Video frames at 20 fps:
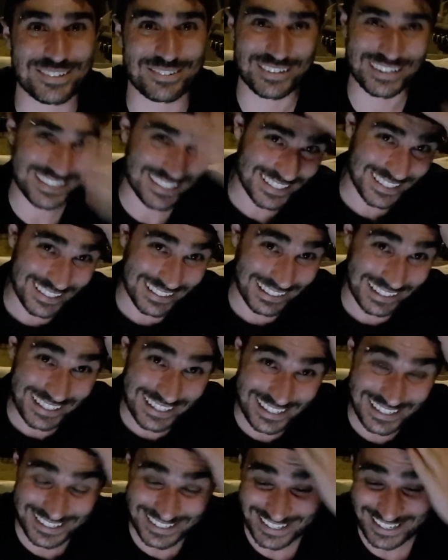the rest of the
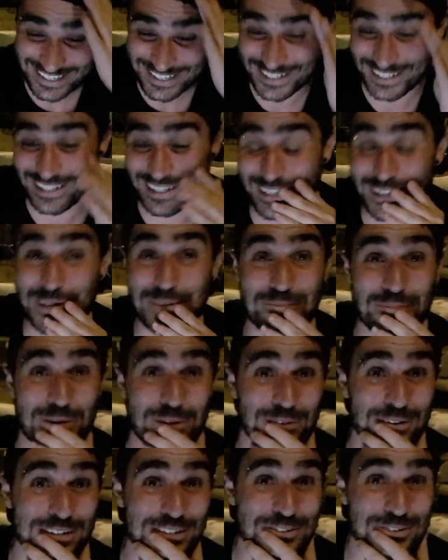league is actually a lot
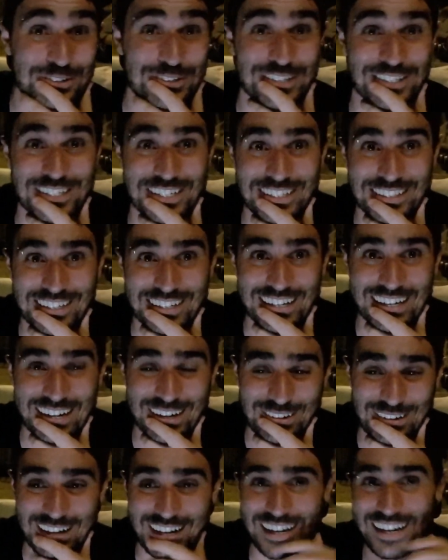more interesting than
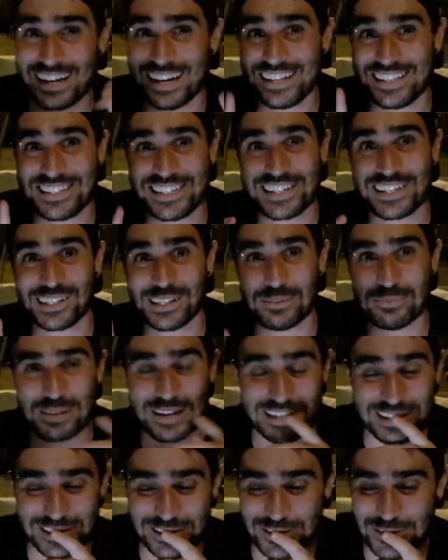our
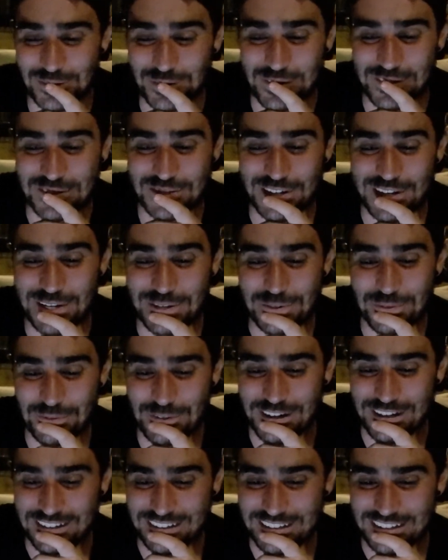anticlimactic sort of title
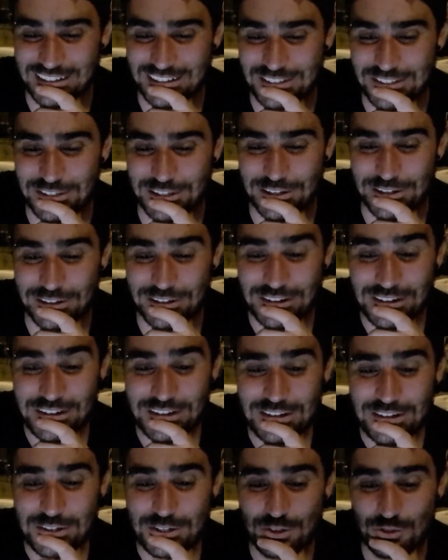run here. So
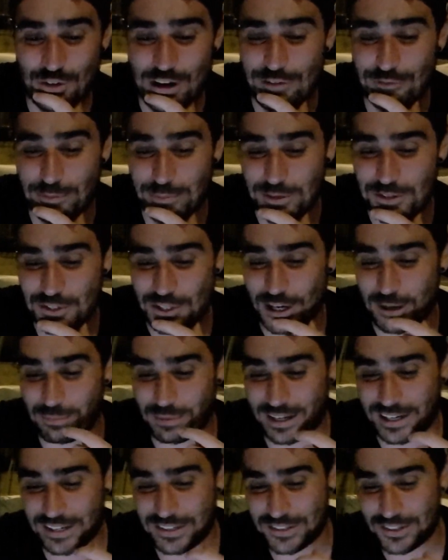straight from the top,
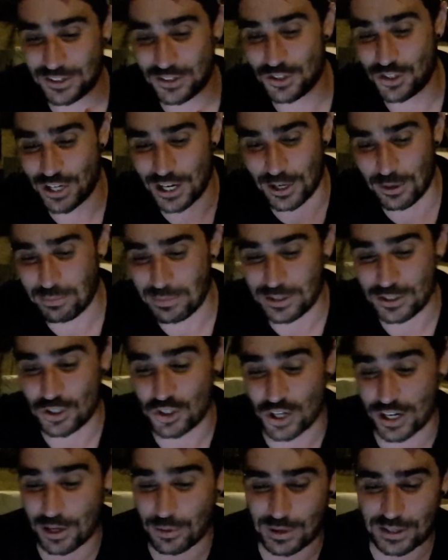ladies and gentlemen,
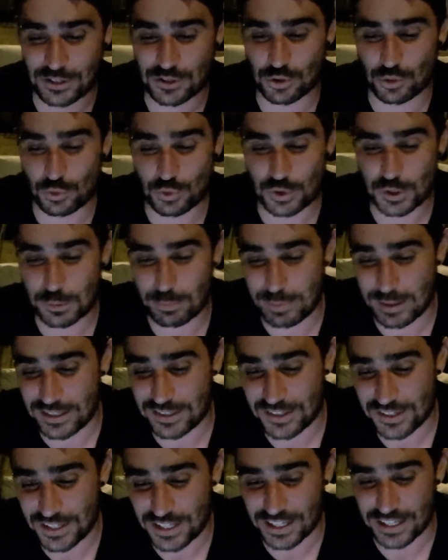Genoa 2,
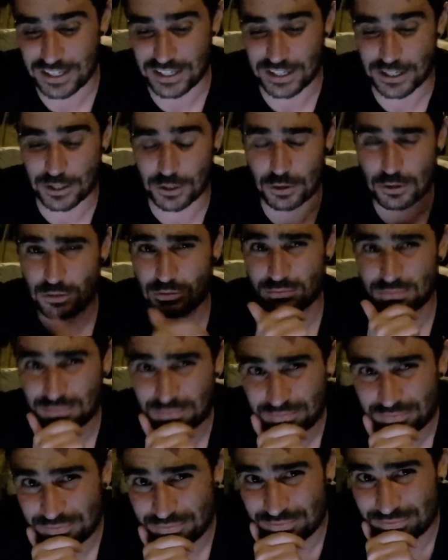Spezia 0.
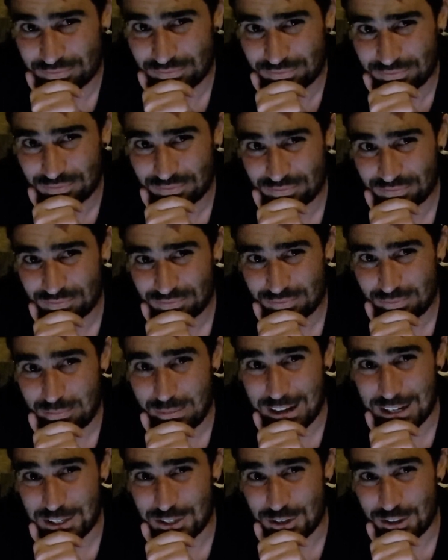
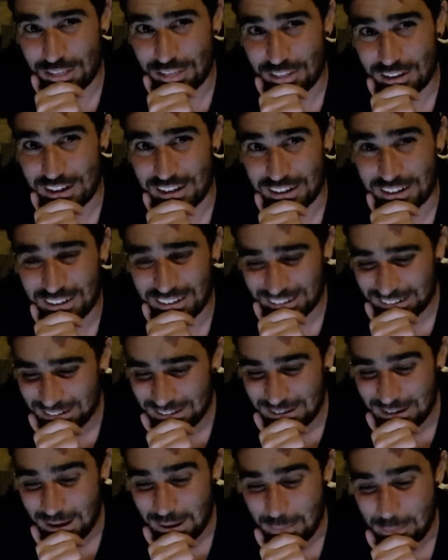Makes you think
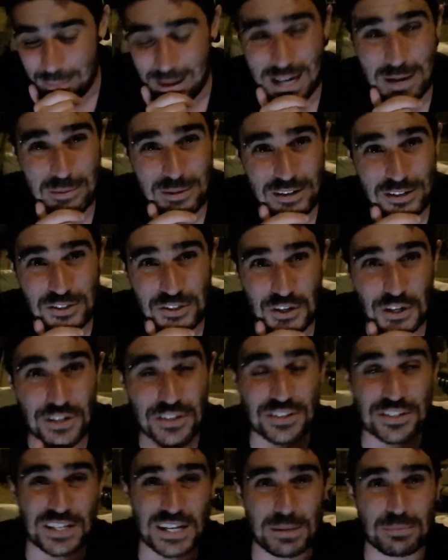maybe a
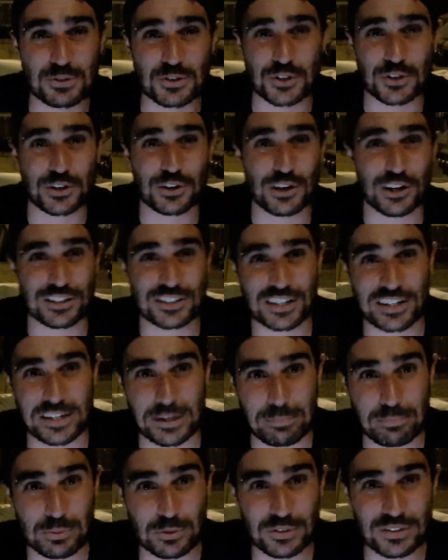certain team should have got 3
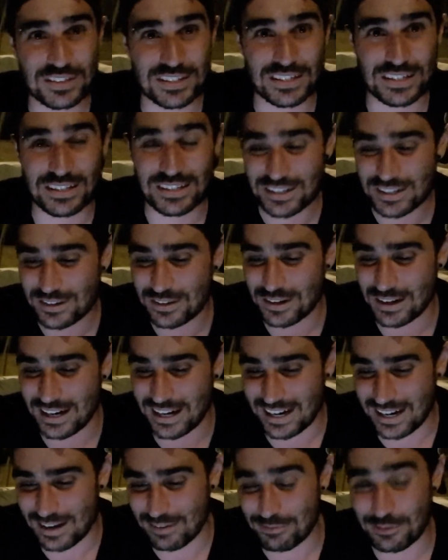punti
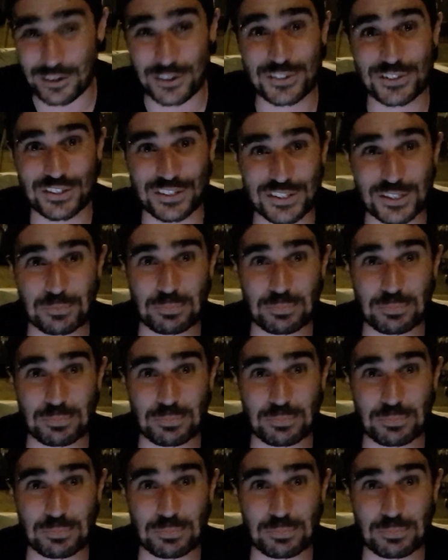versus